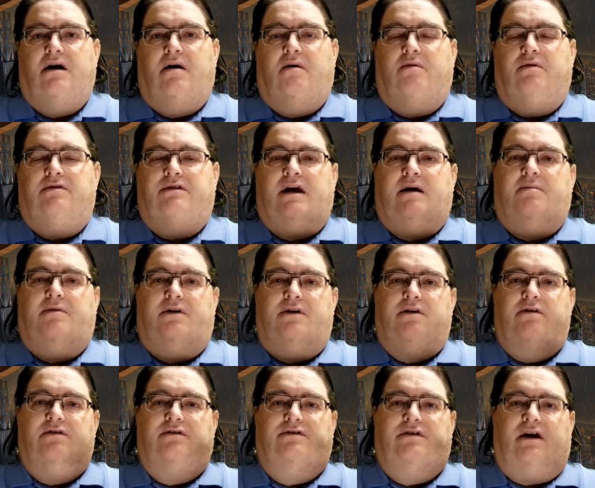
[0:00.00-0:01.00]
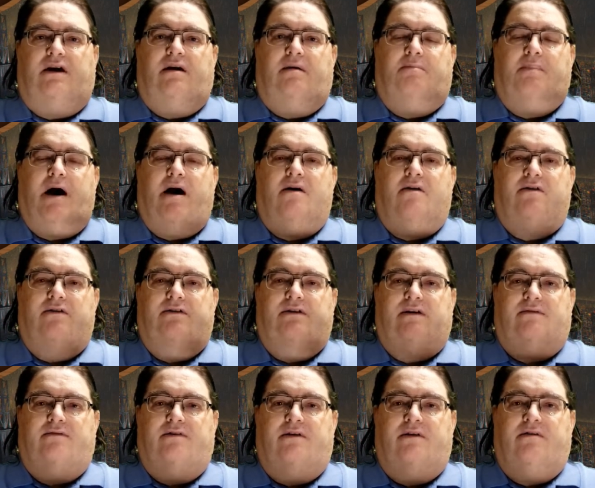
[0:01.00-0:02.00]
was able to use psychic powers
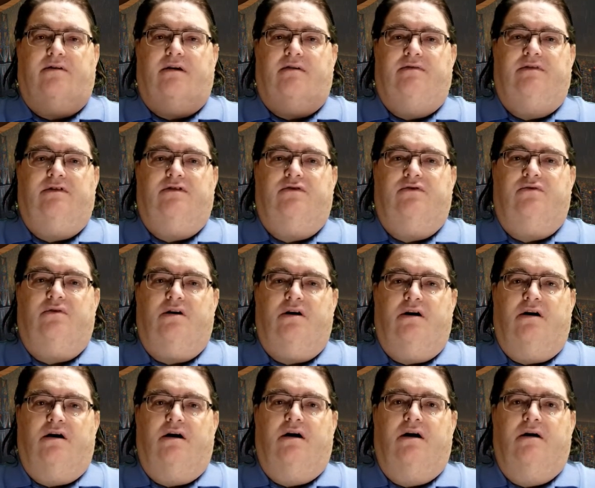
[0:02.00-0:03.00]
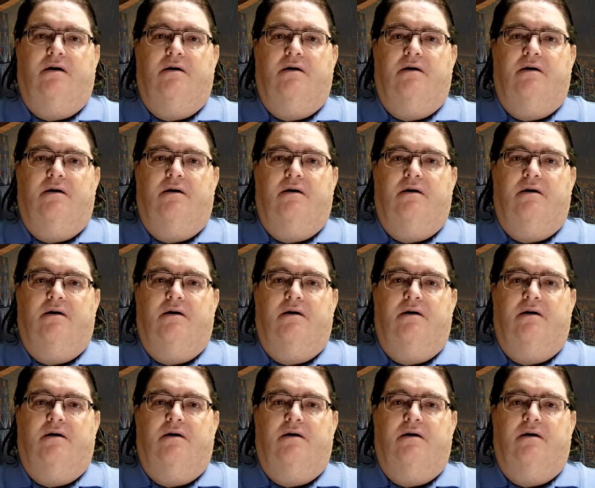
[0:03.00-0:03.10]
after they were given this drug.